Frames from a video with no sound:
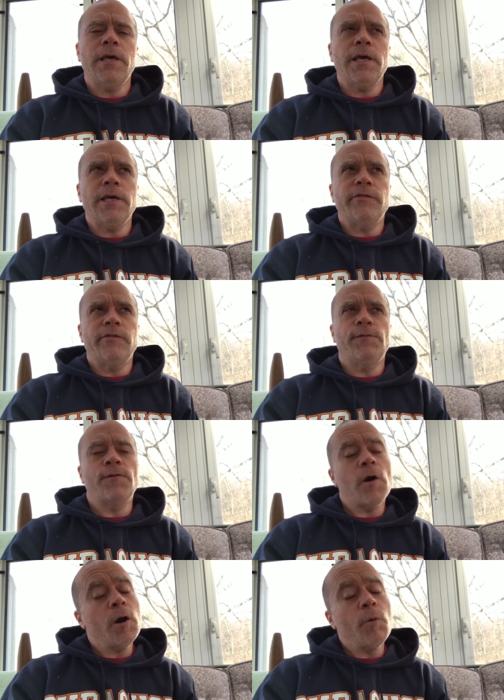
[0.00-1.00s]
it's
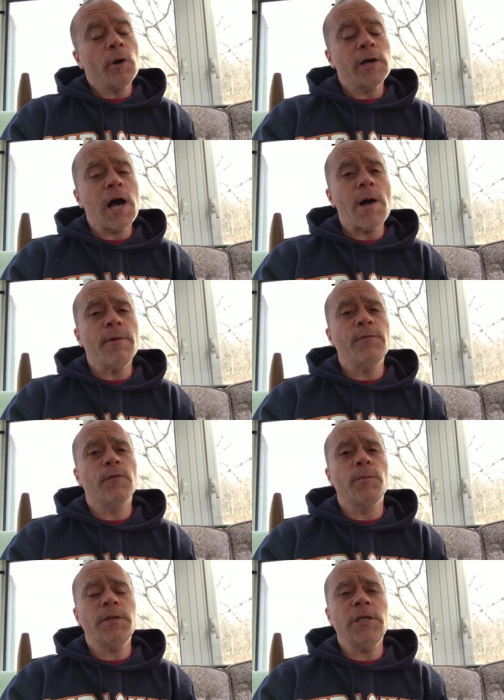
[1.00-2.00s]
far more common
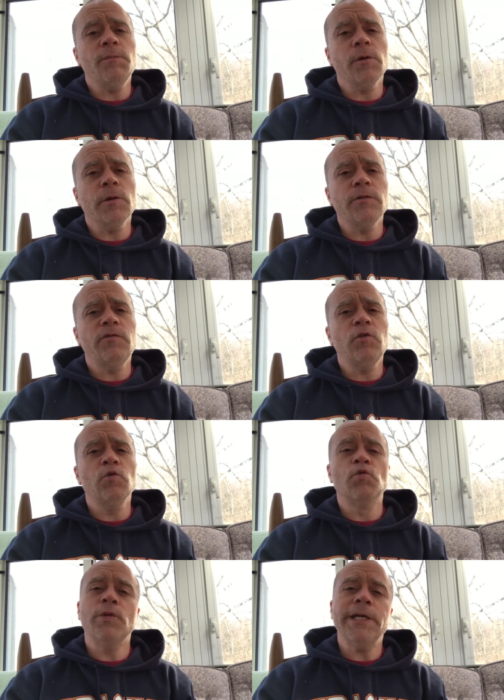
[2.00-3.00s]
for people
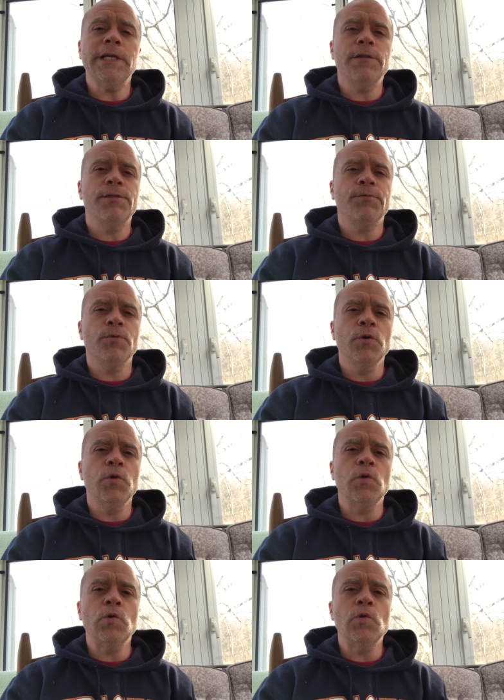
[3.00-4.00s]
to read
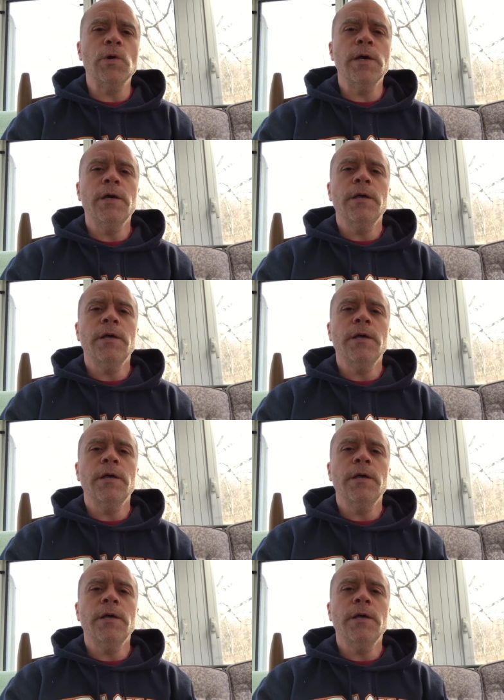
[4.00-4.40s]
through